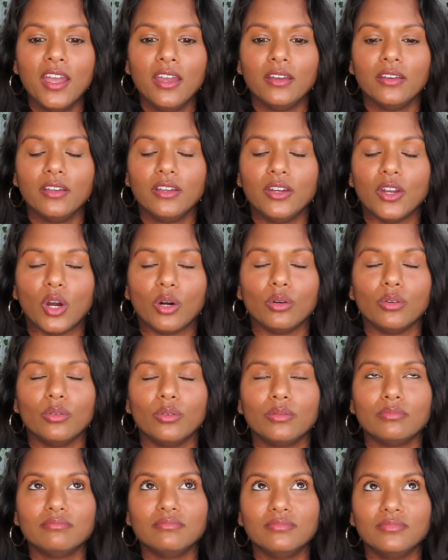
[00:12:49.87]
you
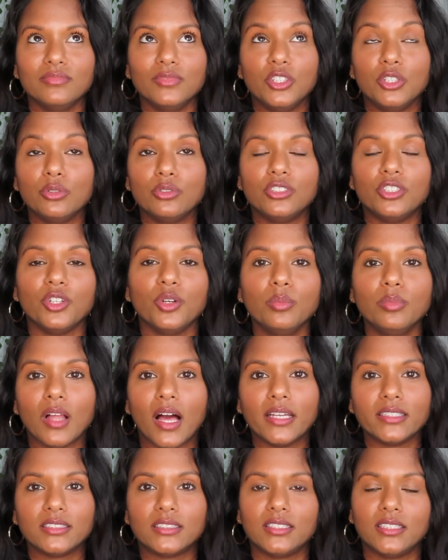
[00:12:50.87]
know, YouTube
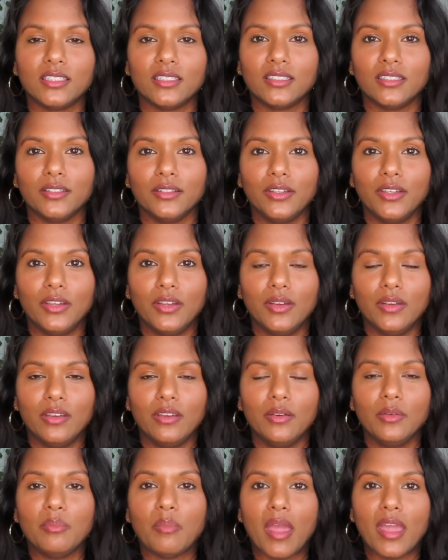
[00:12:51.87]
likes to
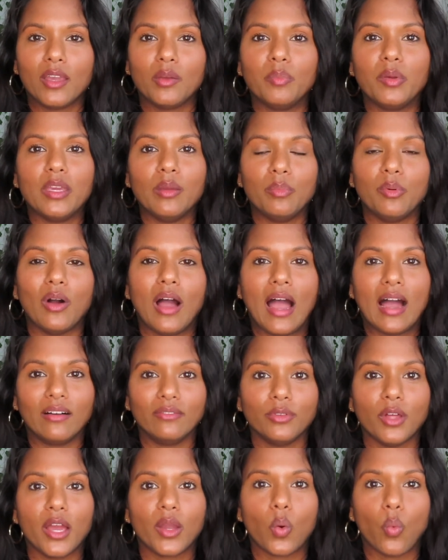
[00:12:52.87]
make people
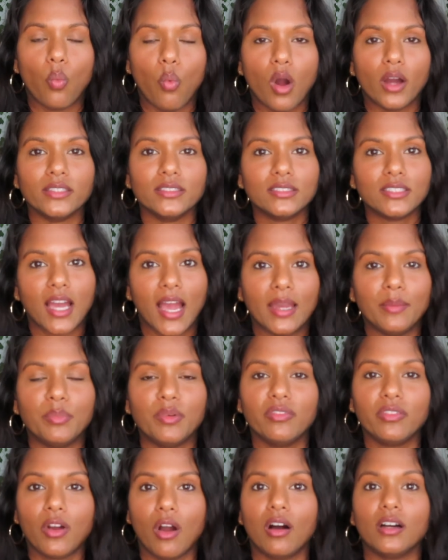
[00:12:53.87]
have like one type
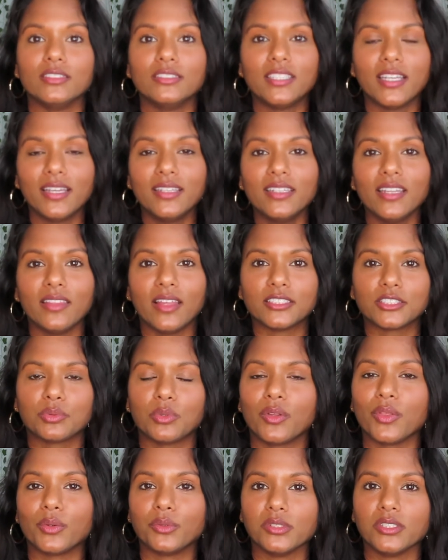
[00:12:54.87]
of content, and that's
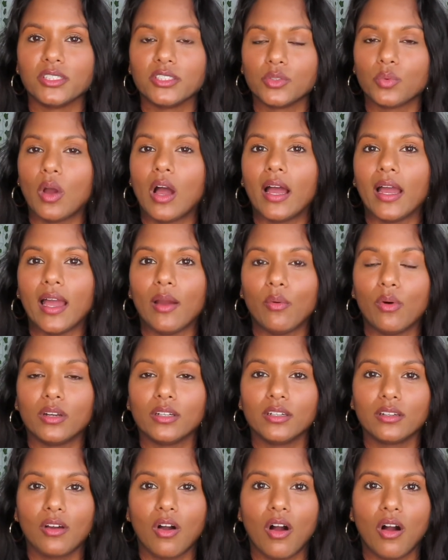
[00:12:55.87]
one of the reasons why I
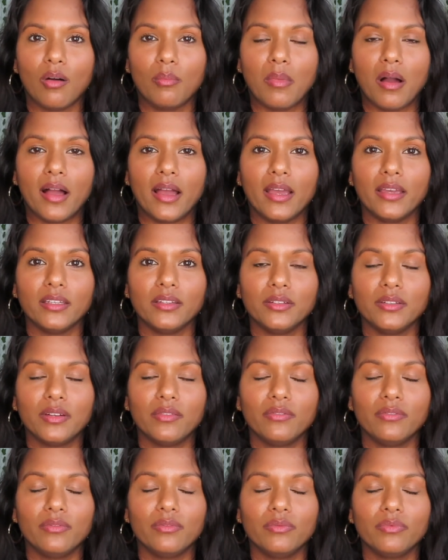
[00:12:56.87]
wanted to call my
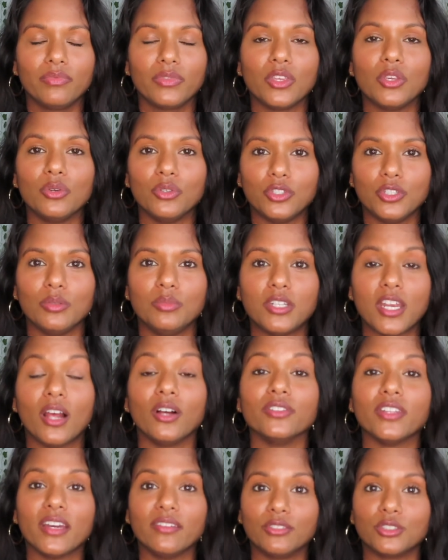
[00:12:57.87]
YouTube
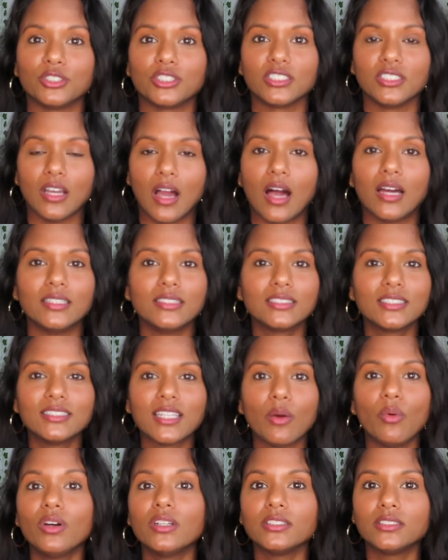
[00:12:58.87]
channel Diverse Goddess, because
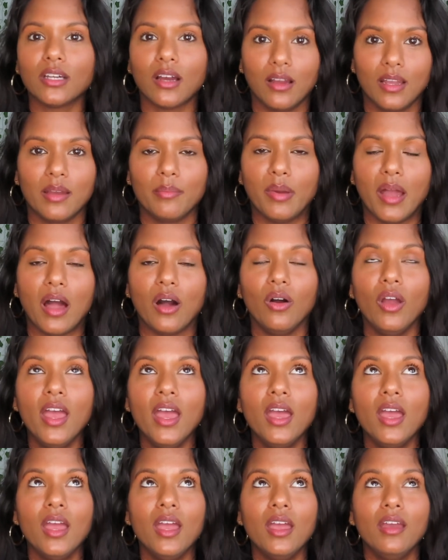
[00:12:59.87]
I want to talk about
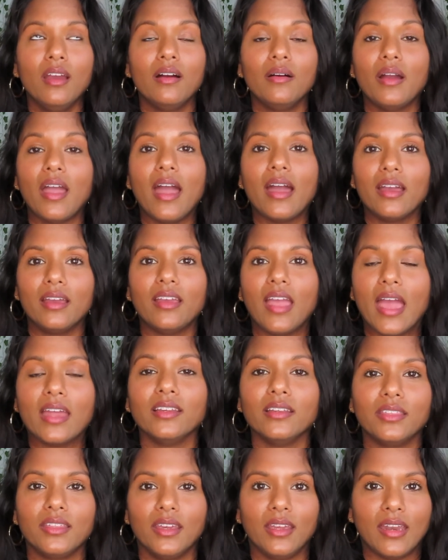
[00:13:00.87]

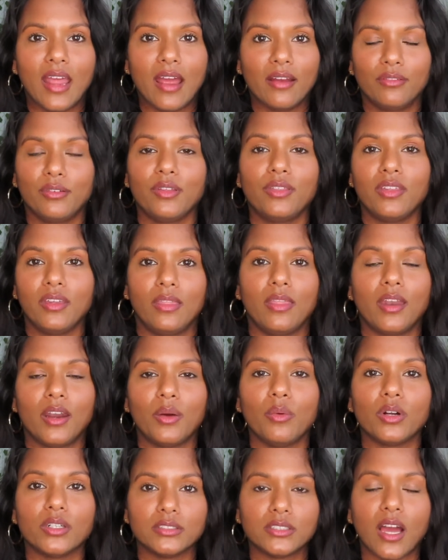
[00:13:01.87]
anything and everything that
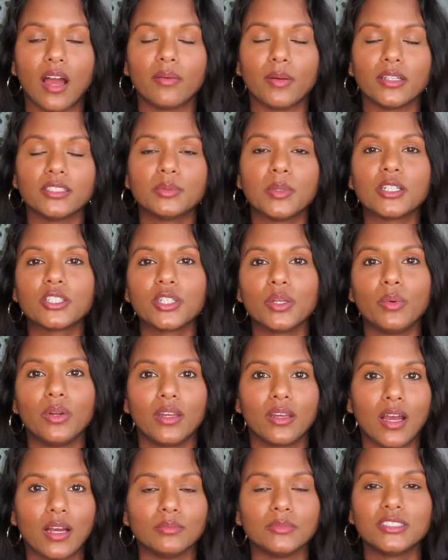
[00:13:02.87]
I want to talk about, especially when
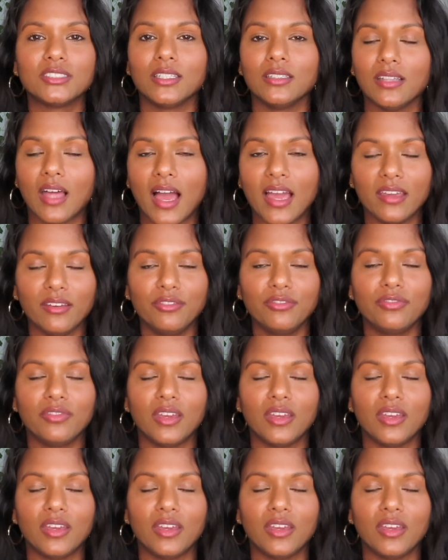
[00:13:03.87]
it comes to life.